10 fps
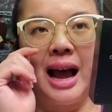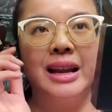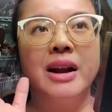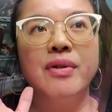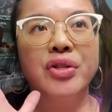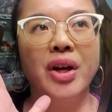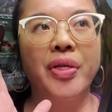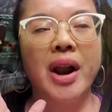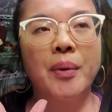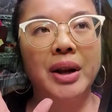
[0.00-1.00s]
I never
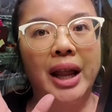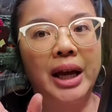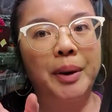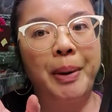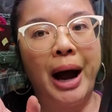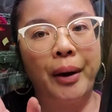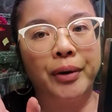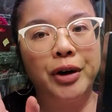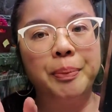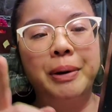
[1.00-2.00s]
thought that I would like a
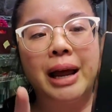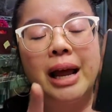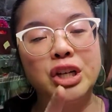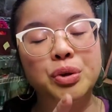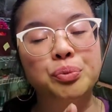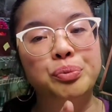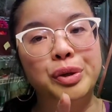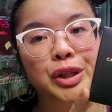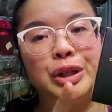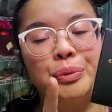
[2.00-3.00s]
powder, but I actually
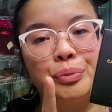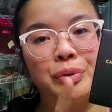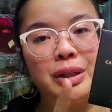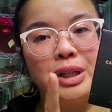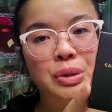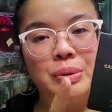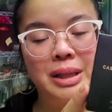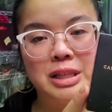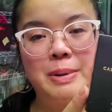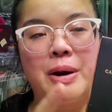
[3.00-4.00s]
really, really do
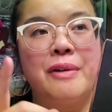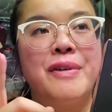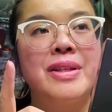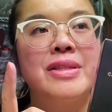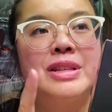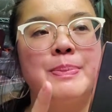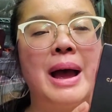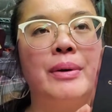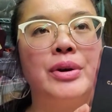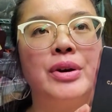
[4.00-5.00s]
like this powder. I find this
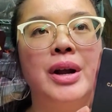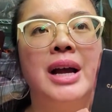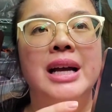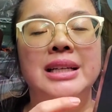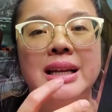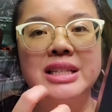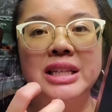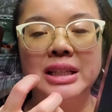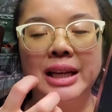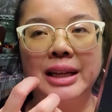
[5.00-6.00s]
powder
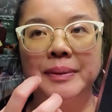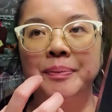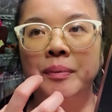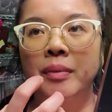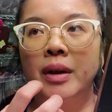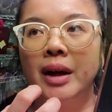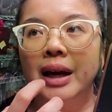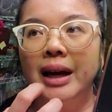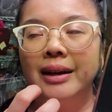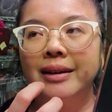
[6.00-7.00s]
doesn't like,
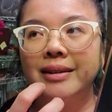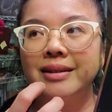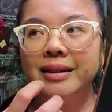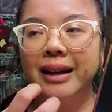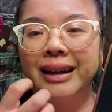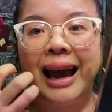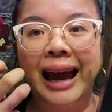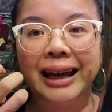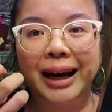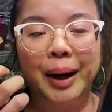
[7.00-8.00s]
it doesn't like
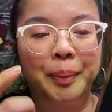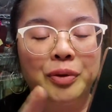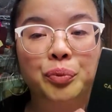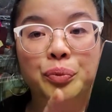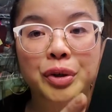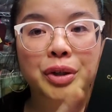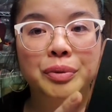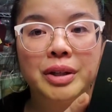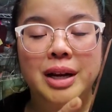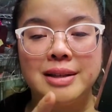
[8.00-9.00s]
cake up. It's
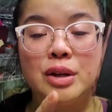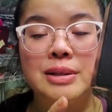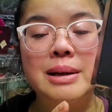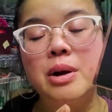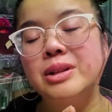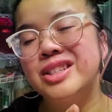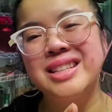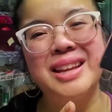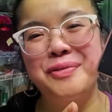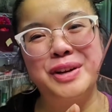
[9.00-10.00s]
really, really nice. I use that
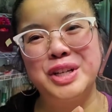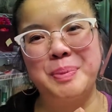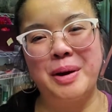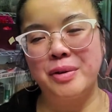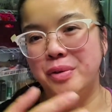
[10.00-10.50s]
just like a finishing powder.